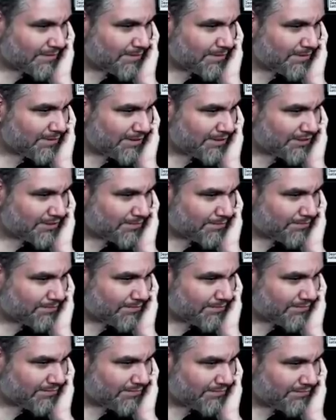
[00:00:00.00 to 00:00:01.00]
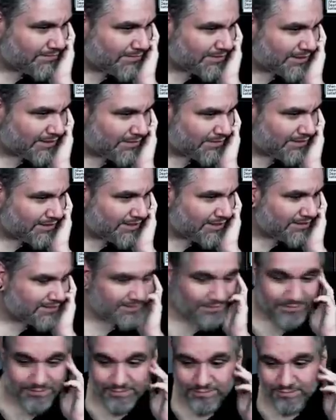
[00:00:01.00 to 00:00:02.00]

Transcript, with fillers: I mean, do I just Coatl here?